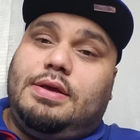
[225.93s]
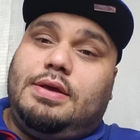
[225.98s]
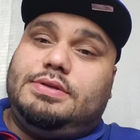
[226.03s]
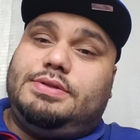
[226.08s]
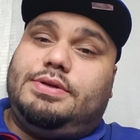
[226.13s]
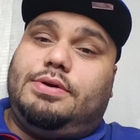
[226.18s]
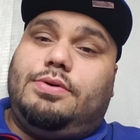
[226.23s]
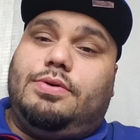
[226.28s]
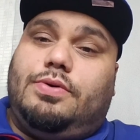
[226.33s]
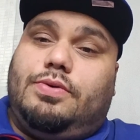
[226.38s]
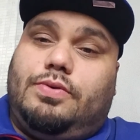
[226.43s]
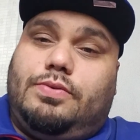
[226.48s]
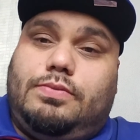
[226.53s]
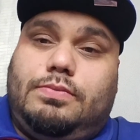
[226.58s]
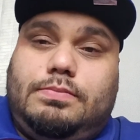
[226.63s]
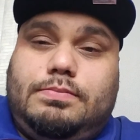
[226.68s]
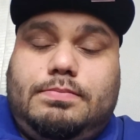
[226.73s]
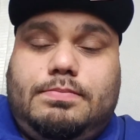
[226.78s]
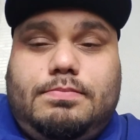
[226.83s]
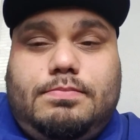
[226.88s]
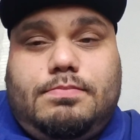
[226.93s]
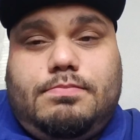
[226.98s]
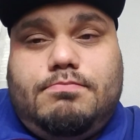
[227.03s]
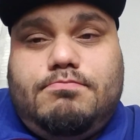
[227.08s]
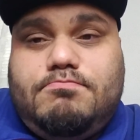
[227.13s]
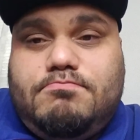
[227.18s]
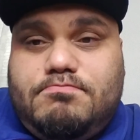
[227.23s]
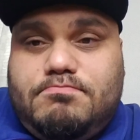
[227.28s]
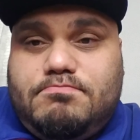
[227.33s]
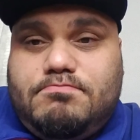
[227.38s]
So,
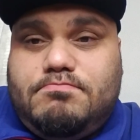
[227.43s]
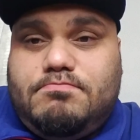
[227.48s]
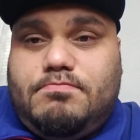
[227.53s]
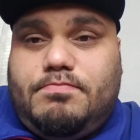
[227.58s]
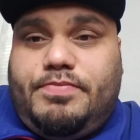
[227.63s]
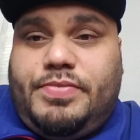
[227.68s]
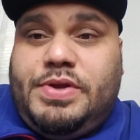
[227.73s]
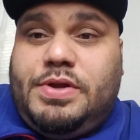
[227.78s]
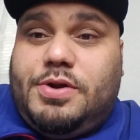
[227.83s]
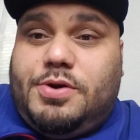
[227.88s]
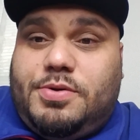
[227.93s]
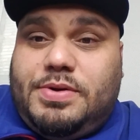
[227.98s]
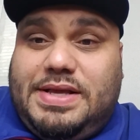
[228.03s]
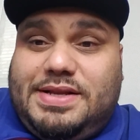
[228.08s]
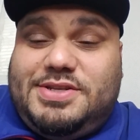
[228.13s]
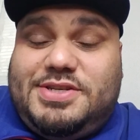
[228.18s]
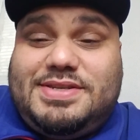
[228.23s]
he